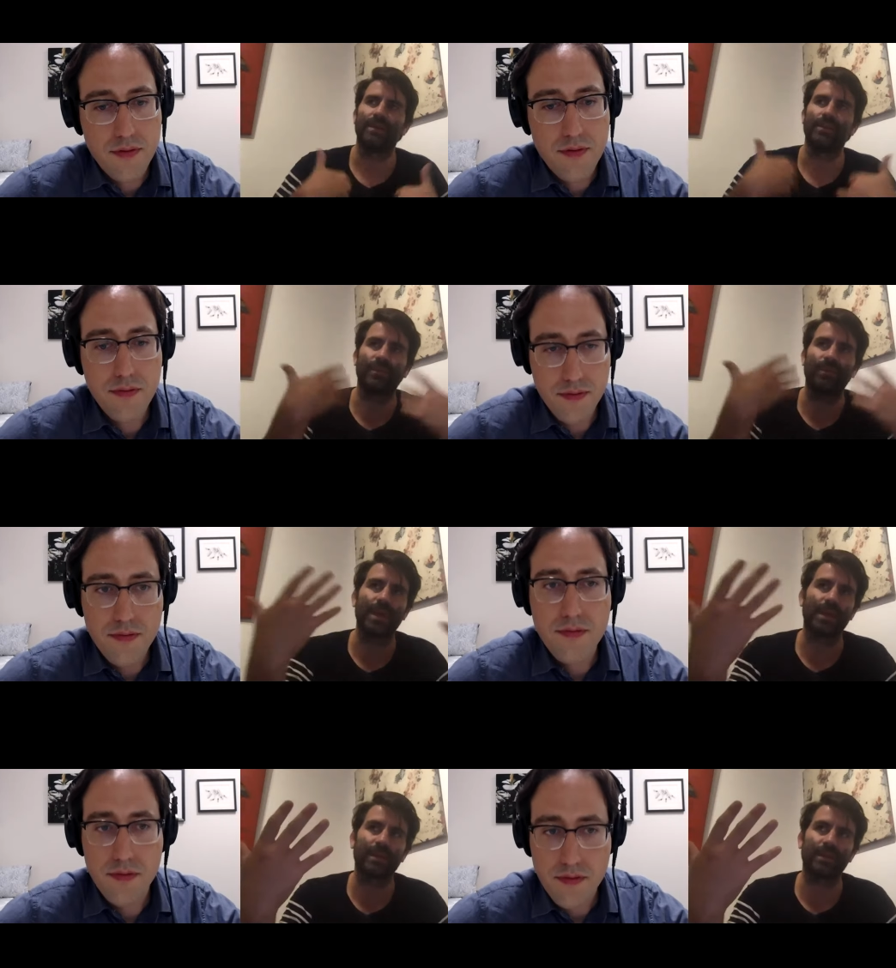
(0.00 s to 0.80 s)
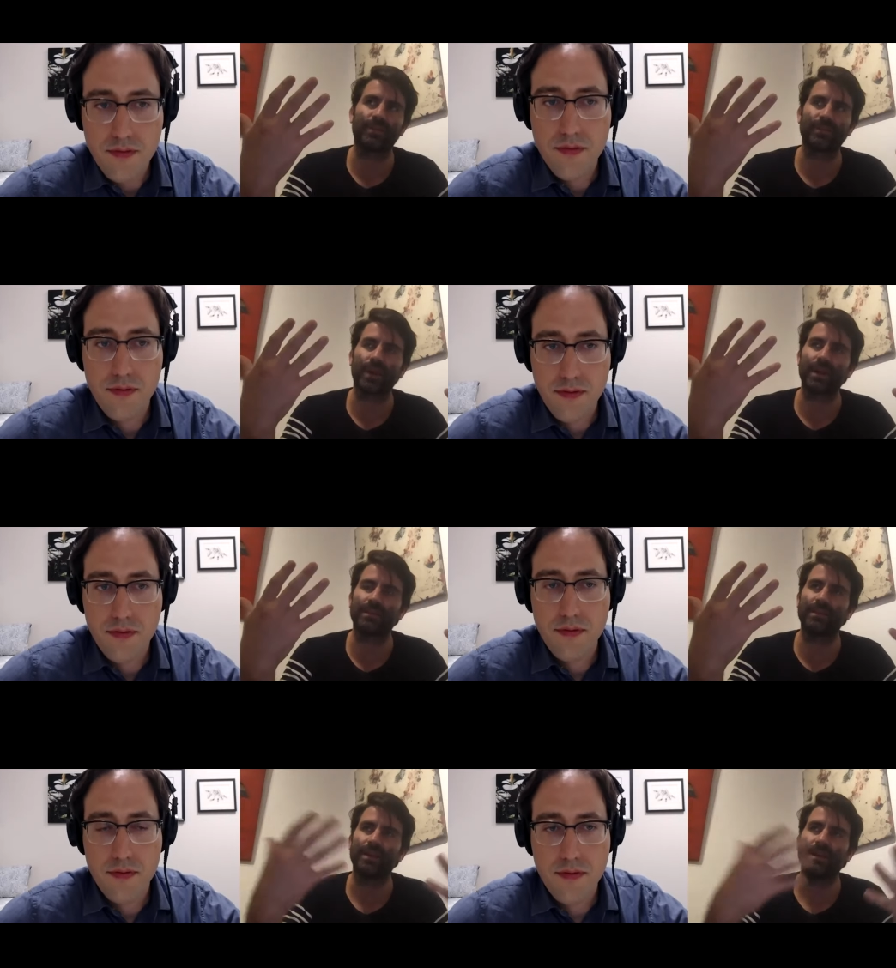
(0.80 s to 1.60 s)
Speaker 1: to then
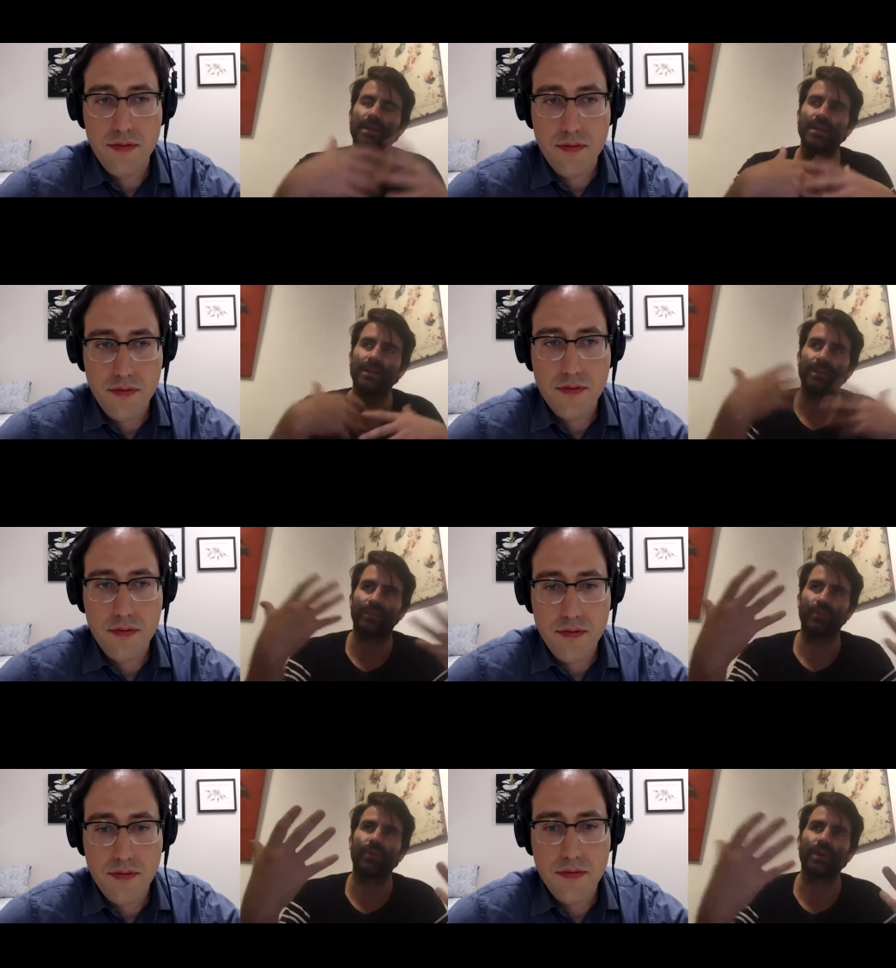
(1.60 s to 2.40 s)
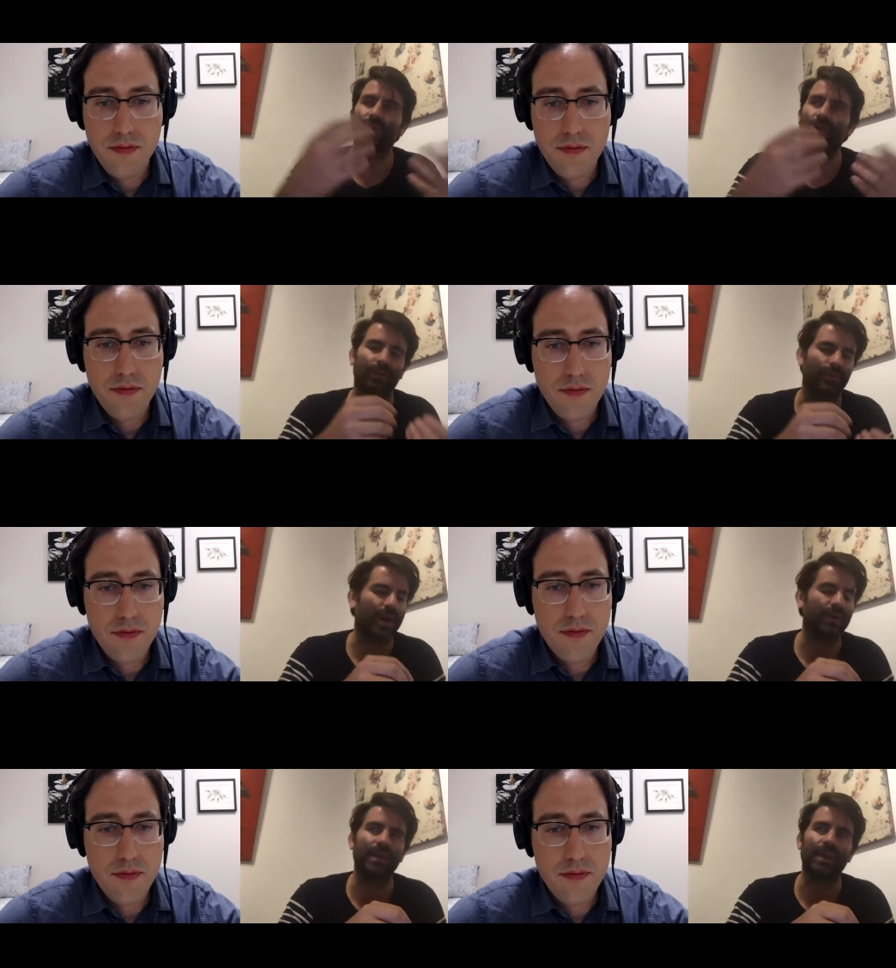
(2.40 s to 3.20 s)
construct stories
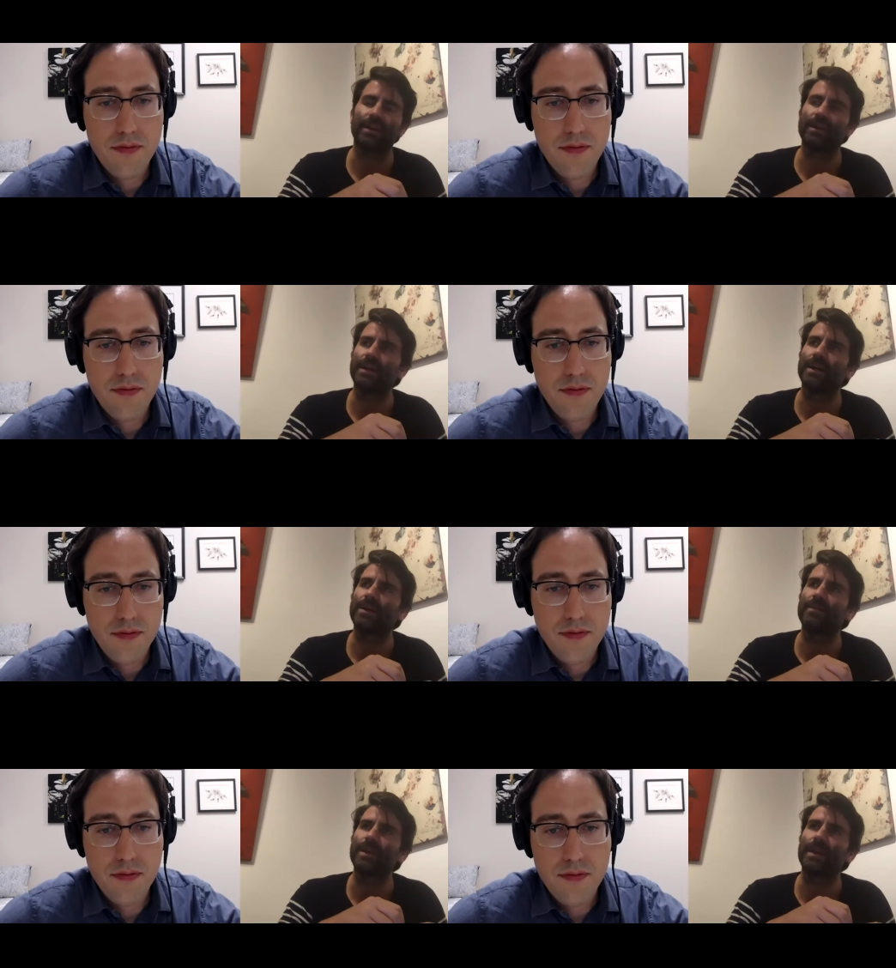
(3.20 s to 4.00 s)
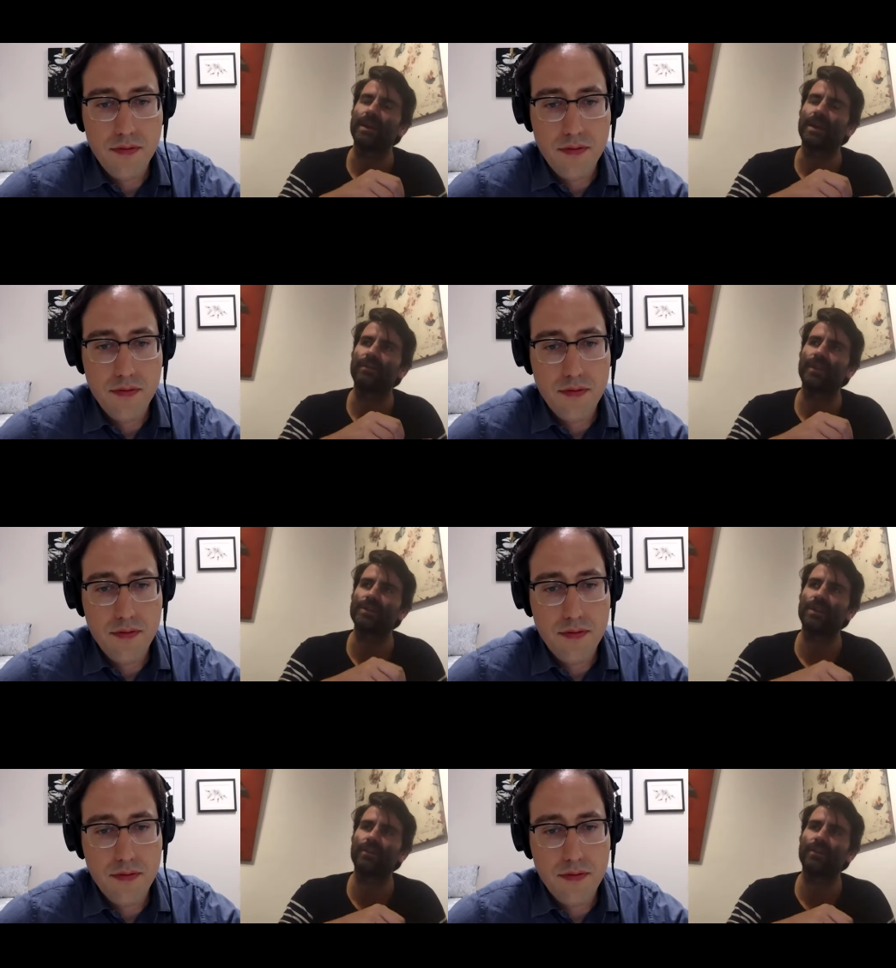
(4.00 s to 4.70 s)
around that um, and, and fiction is